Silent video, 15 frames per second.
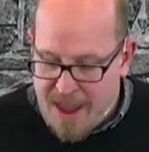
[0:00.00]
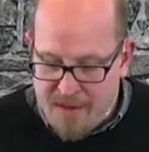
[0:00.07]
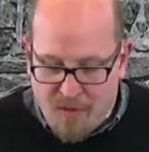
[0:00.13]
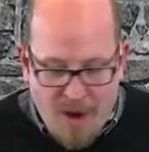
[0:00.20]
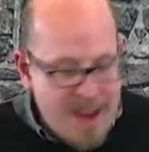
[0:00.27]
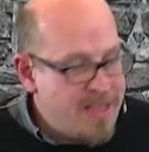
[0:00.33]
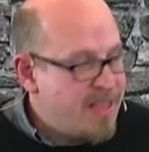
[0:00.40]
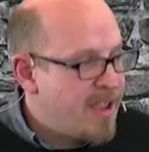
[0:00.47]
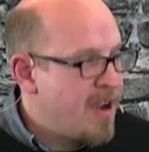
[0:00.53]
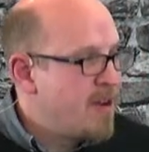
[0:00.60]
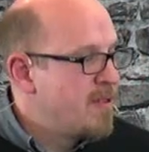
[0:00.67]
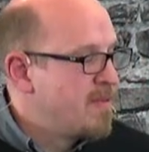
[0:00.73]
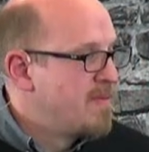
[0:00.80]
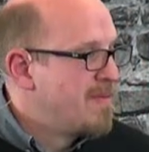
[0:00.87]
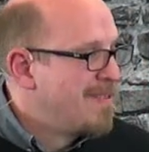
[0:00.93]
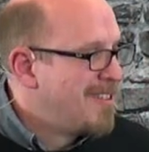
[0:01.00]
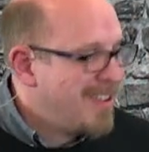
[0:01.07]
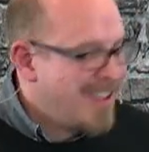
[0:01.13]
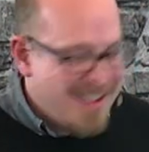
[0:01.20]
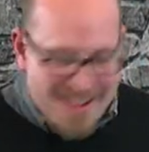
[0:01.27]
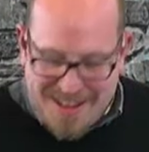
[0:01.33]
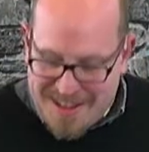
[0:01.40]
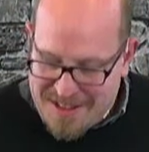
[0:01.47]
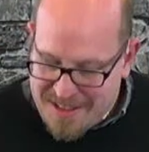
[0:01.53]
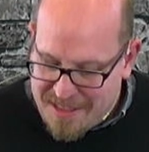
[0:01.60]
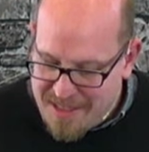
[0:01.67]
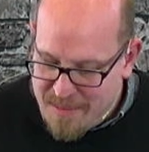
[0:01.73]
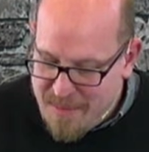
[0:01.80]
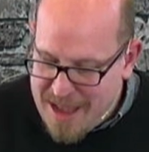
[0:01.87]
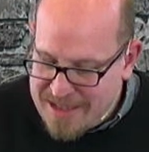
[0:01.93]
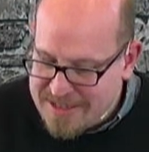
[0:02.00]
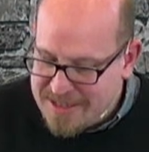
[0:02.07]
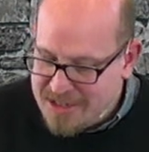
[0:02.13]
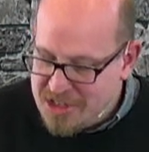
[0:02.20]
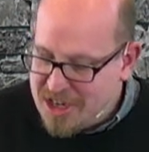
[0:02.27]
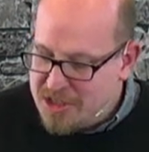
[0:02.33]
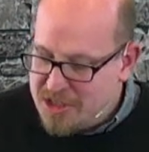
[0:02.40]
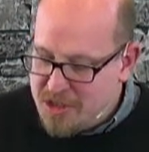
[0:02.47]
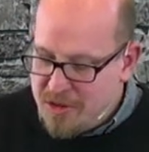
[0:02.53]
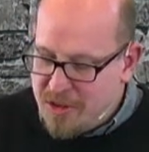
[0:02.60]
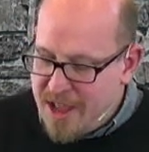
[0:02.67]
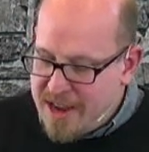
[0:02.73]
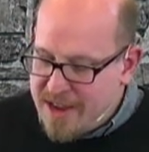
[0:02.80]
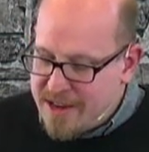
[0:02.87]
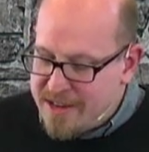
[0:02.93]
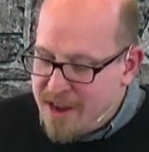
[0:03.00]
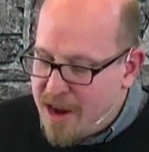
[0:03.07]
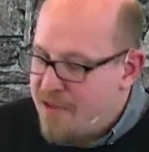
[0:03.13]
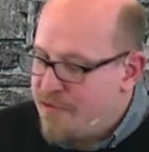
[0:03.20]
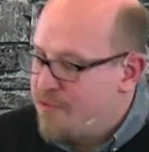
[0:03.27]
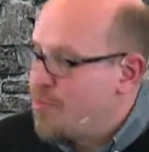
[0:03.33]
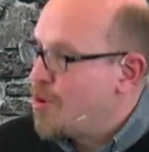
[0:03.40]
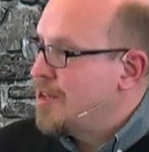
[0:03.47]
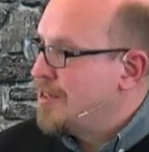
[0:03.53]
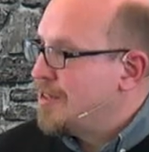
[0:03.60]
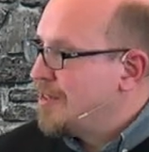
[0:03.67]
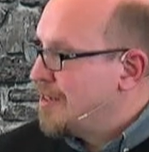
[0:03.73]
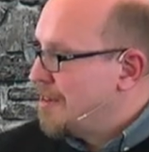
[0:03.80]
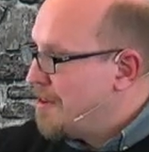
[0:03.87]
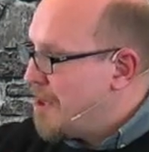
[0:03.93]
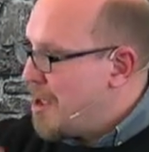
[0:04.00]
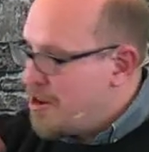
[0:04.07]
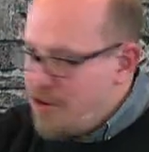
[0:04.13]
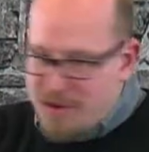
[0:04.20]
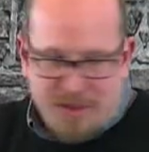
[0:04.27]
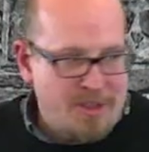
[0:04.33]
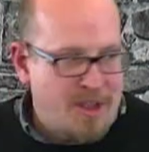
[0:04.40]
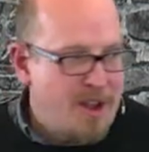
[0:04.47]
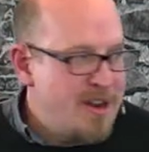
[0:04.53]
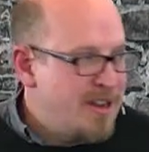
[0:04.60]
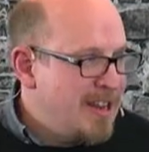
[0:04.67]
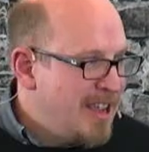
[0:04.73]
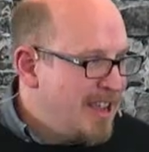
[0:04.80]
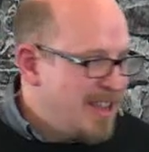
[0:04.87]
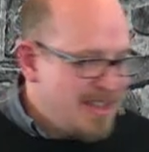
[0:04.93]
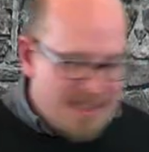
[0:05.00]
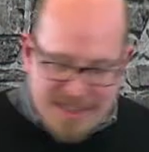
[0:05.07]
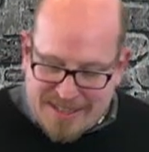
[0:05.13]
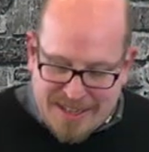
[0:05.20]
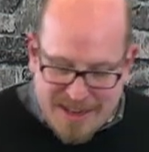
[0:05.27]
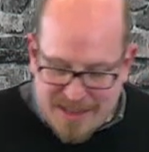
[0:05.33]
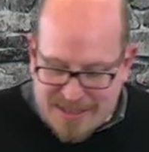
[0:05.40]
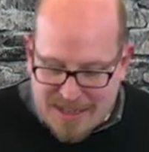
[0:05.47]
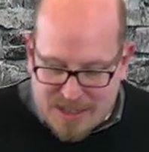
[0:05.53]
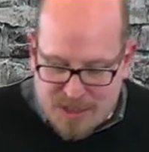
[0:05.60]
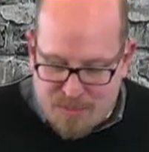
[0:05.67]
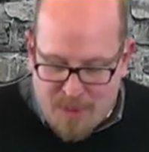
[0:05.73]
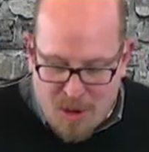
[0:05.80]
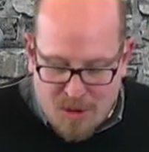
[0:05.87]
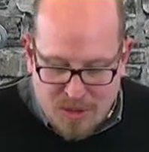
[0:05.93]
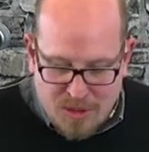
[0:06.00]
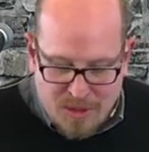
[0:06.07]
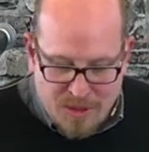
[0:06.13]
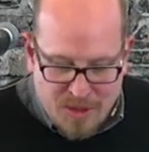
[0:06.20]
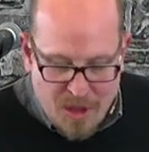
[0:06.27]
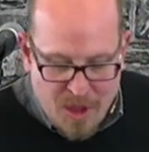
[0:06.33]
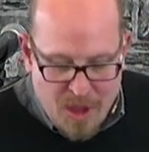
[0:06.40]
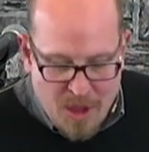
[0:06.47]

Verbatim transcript: And right there, the message hits you like a ton of bricks, and your son, sin is exposed,